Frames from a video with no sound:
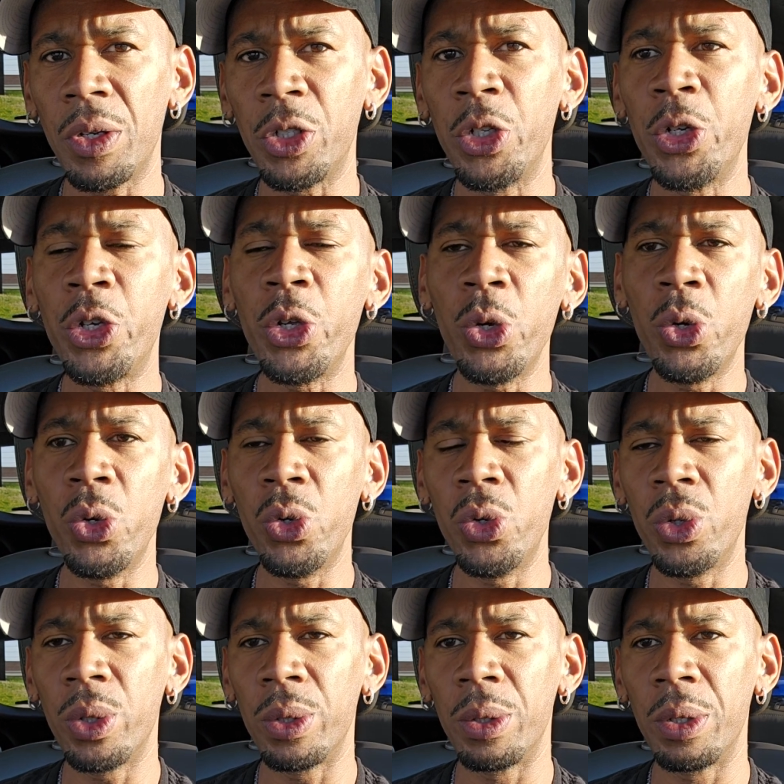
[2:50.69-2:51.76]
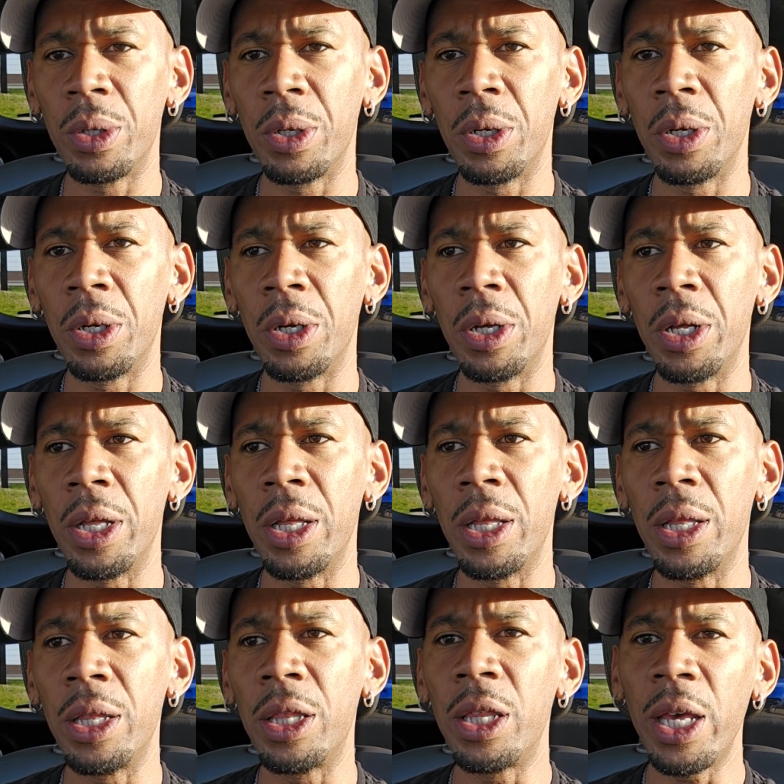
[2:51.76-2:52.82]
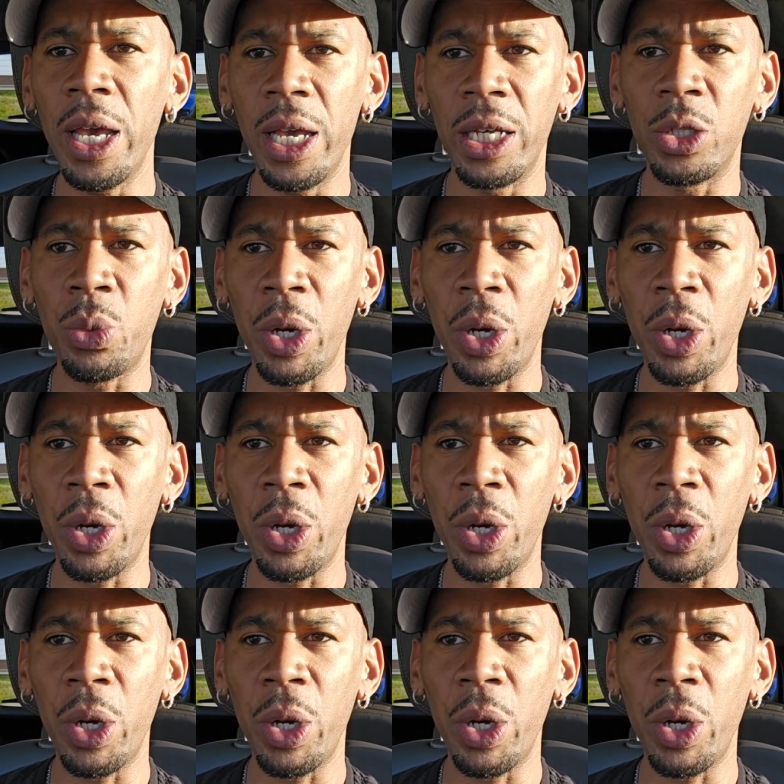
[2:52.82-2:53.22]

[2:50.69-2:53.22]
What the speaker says: to do things,